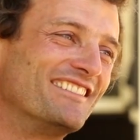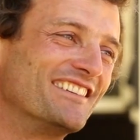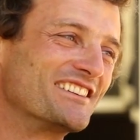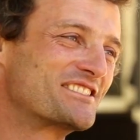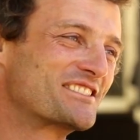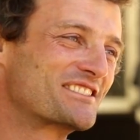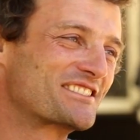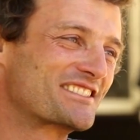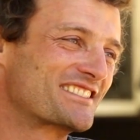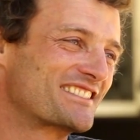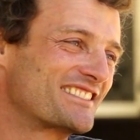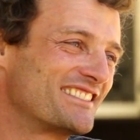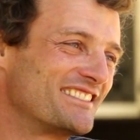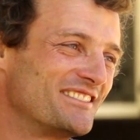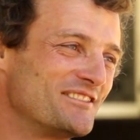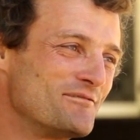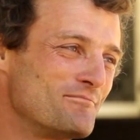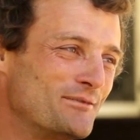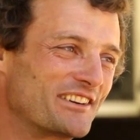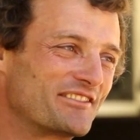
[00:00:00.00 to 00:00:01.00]
was
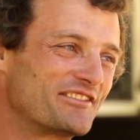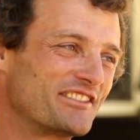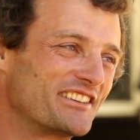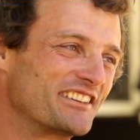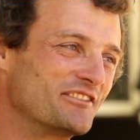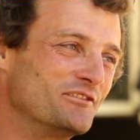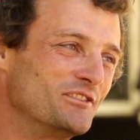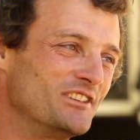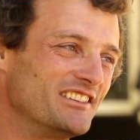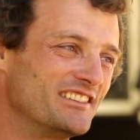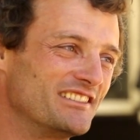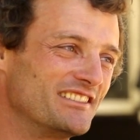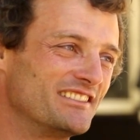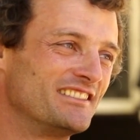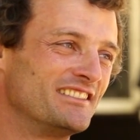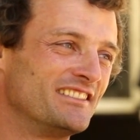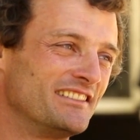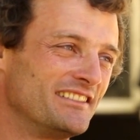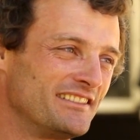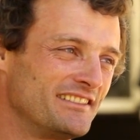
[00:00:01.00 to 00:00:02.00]
perfect win.
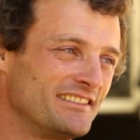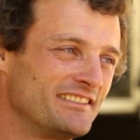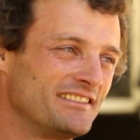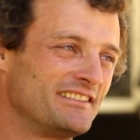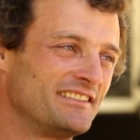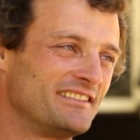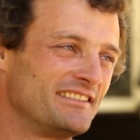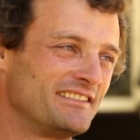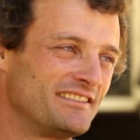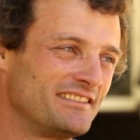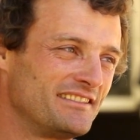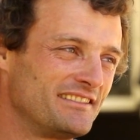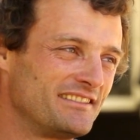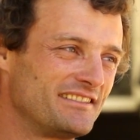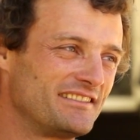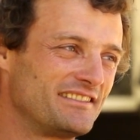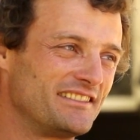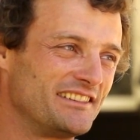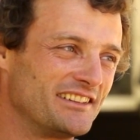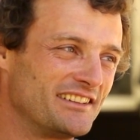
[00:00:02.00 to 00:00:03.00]

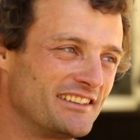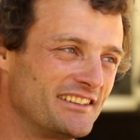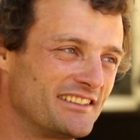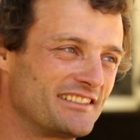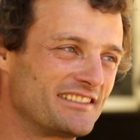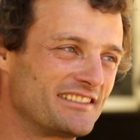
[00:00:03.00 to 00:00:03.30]
Yeah.